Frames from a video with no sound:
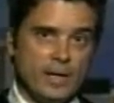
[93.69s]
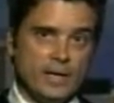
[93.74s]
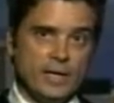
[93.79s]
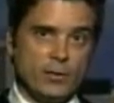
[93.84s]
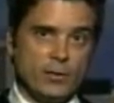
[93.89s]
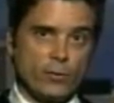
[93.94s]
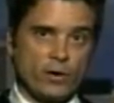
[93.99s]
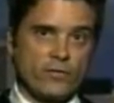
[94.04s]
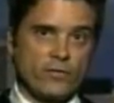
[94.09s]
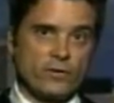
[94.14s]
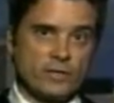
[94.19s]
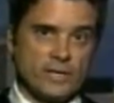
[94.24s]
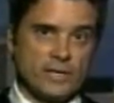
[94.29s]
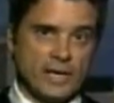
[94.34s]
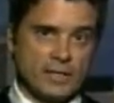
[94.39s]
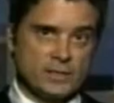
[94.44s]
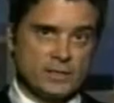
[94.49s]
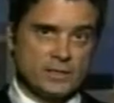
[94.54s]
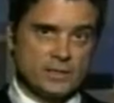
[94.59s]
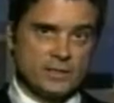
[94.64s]
He worked for
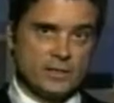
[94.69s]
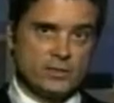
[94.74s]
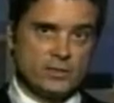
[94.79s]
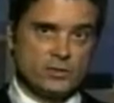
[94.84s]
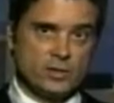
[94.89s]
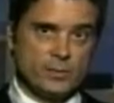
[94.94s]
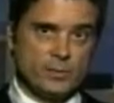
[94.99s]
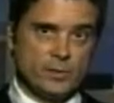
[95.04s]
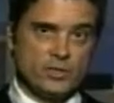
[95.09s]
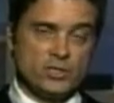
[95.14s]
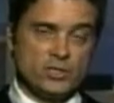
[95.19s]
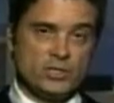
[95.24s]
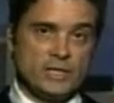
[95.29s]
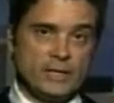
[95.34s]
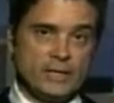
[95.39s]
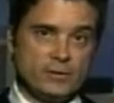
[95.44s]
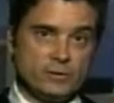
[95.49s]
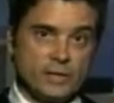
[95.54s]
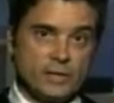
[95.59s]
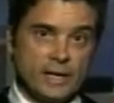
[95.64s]
Texas Instruments,
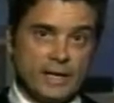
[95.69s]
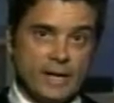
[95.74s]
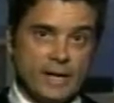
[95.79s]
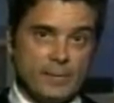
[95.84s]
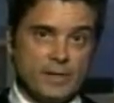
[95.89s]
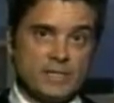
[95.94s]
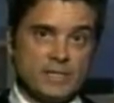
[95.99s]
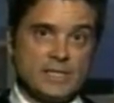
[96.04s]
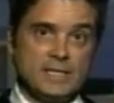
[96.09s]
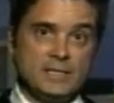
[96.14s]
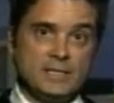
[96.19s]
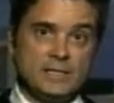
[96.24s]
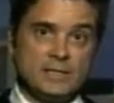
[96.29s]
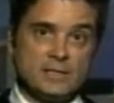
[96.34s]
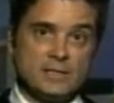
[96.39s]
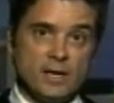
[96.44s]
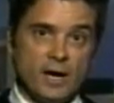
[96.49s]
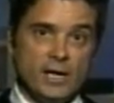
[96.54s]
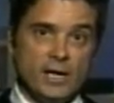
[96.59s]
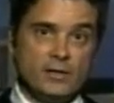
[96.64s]
General Dynamics. He
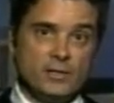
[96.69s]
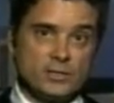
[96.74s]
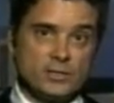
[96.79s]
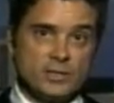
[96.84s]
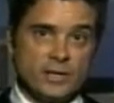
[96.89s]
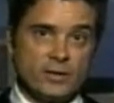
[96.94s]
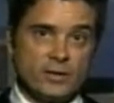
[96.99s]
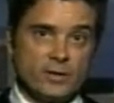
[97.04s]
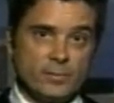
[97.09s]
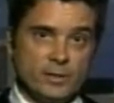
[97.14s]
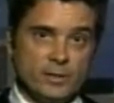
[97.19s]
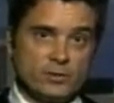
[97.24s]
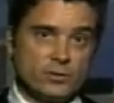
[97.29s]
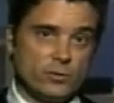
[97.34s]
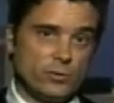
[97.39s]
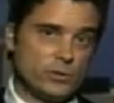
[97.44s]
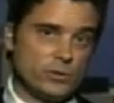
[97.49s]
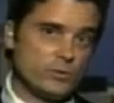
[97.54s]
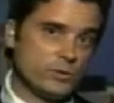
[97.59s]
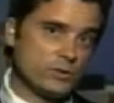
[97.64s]
designed the Stinger
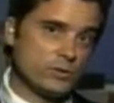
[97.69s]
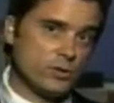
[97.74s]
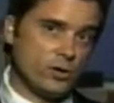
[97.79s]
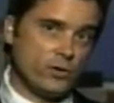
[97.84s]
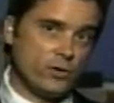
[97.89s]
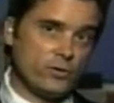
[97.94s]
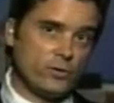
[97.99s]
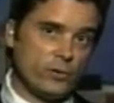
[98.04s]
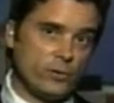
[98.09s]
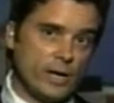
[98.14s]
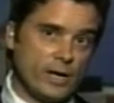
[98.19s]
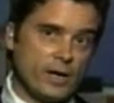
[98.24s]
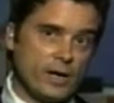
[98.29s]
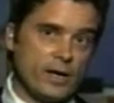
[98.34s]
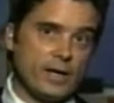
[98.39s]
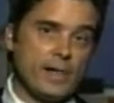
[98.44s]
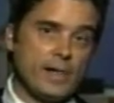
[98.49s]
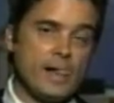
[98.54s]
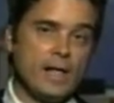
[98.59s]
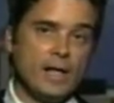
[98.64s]
missile, which was called the Red
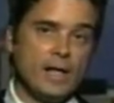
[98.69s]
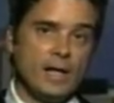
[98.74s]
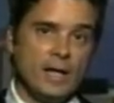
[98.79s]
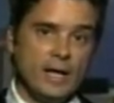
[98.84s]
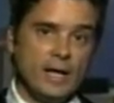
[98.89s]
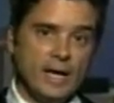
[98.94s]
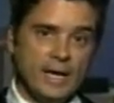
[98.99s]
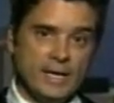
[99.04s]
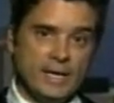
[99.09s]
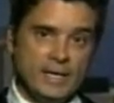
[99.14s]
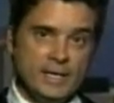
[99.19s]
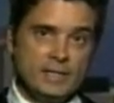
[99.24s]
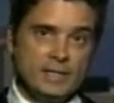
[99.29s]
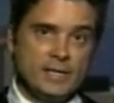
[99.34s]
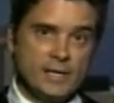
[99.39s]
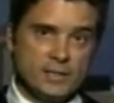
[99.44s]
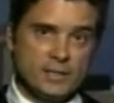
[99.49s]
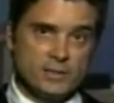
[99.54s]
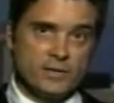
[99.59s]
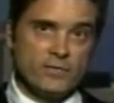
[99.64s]
Eye. And he
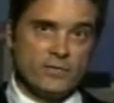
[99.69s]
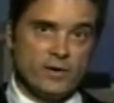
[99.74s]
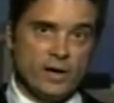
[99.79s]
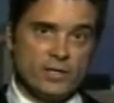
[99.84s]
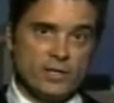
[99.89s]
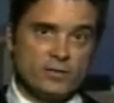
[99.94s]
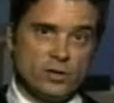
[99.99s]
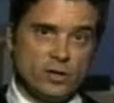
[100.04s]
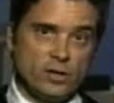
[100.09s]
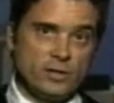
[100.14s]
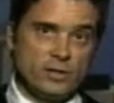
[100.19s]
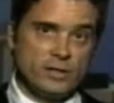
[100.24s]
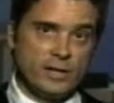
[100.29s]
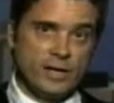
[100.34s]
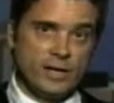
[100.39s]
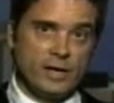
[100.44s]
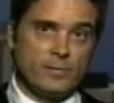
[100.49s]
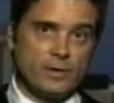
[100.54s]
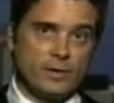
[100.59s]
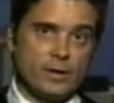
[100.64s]
testifies on
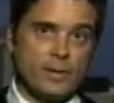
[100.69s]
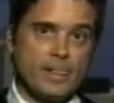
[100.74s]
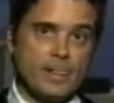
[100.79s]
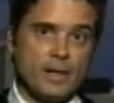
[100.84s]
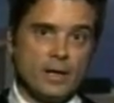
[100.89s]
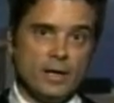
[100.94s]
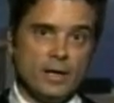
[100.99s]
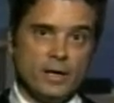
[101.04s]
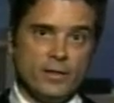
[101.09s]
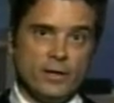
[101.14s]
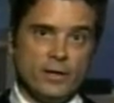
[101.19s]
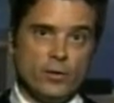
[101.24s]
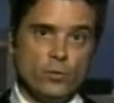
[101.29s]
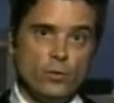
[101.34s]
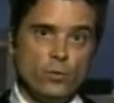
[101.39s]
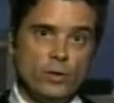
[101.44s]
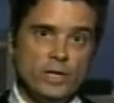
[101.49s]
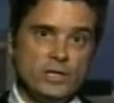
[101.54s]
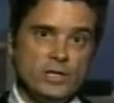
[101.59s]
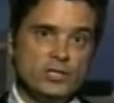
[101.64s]
camera that
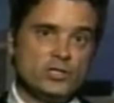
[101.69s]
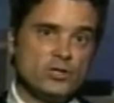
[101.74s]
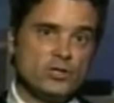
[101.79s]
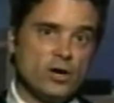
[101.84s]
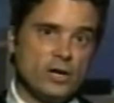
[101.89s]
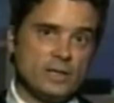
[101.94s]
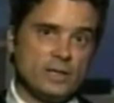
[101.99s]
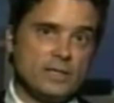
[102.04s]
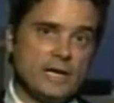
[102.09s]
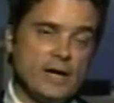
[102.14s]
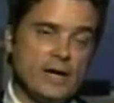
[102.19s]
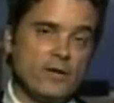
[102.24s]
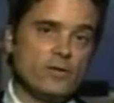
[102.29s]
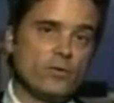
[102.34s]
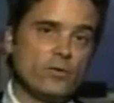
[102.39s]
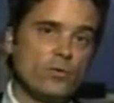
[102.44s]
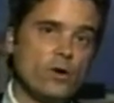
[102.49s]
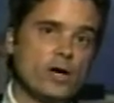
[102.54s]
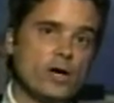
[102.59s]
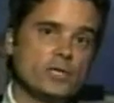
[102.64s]
we shot down
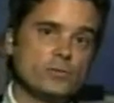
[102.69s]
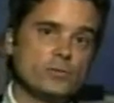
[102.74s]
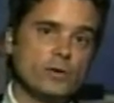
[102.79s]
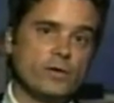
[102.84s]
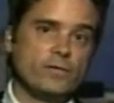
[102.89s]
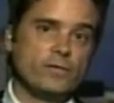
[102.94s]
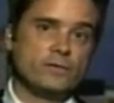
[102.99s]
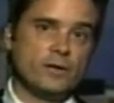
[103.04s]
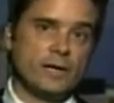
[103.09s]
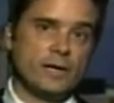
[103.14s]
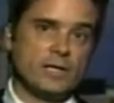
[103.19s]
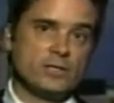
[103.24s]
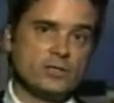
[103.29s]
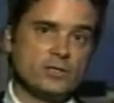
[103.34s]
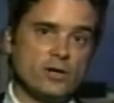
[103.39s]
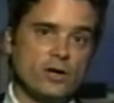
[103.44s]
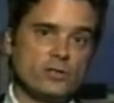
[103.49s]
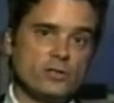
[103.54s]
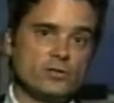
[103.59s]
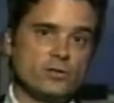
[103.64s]
the Roswell flying
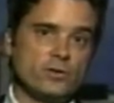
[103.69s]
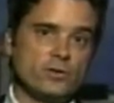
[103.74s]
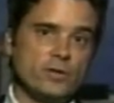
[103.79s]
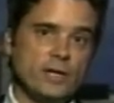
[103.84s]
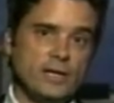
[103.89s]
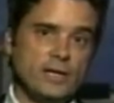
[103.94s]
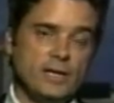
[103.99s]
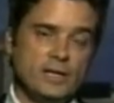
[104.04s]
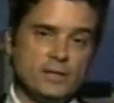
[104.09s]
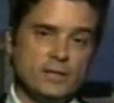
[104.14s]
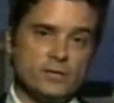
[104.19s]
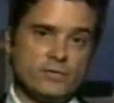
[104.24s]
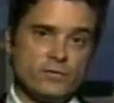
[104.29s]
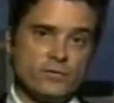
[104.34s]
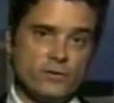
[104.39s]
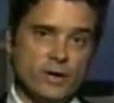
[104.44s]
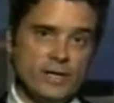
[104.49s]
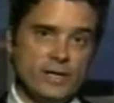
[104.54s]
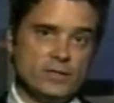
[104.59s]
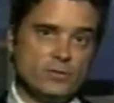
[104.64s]
saucer, that he is
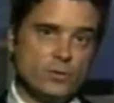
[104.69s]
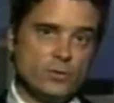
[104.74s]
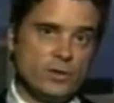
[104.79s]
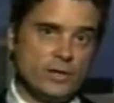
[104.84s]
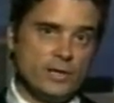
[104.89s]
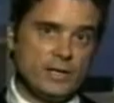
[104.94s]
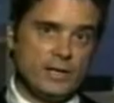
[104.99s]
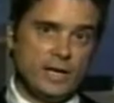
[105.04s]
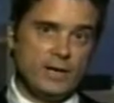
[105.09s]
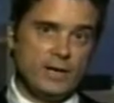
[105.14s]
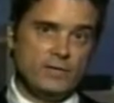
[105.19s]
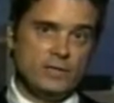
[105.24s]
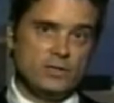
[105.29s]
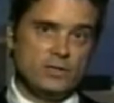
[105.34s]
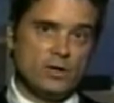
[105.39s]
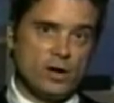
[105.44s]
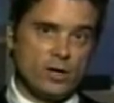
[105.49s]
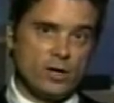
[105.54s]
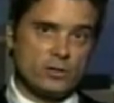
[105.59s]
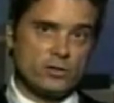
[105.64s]
friends with a Navy
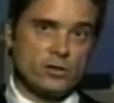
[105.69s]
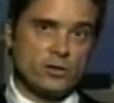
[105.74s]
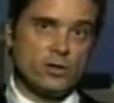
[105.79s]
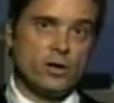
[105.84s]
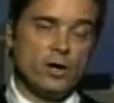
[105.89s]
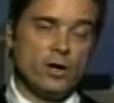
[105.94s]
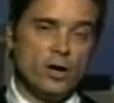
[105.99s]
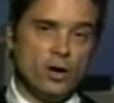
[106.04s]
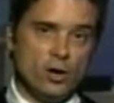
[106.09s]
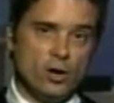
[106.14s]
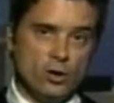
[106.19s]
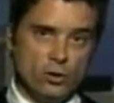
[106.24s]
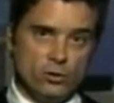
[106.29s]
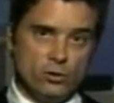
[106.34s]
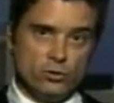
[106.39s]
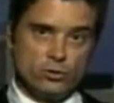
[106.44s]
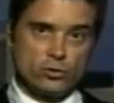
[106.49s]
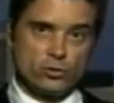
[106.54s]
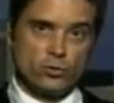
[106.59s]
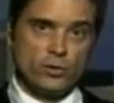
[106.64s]
doctor
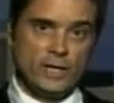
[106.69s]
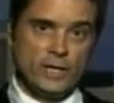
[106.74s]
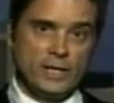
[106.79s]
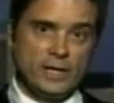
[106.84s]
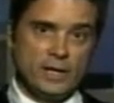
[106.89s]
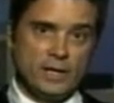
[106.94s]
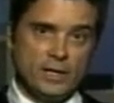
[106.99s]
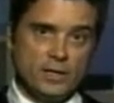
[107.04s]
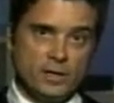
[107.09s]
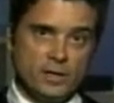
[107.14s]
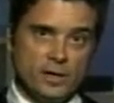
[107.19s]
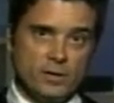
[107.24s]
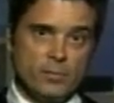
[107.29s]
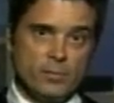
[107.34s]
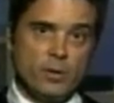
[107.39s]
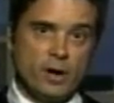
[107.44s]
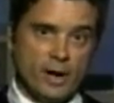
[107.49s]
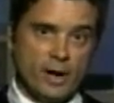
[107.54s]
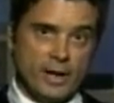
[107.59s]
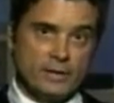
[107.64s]
who treated a young
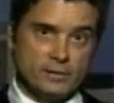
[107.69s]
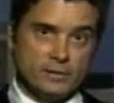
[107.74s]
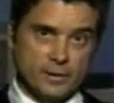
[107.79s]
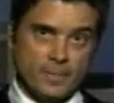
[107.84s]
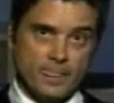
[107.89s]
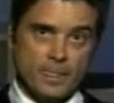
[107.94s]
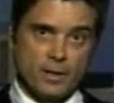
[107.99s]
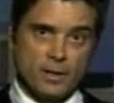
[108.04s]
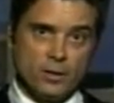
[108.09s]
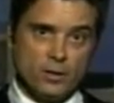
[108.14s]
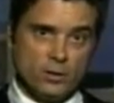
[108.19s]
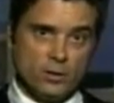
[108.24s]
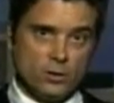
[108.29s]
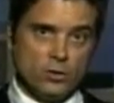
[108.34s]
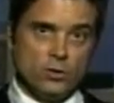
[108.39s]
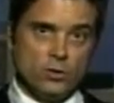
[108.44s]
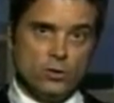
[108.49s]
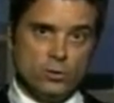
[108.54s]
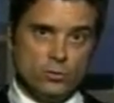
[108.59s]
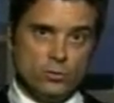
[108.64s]
pilot
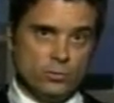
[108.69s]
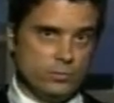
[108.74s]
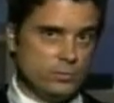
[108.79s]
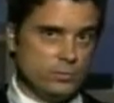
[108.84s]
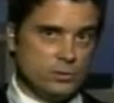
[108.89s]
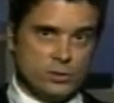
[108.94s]
who,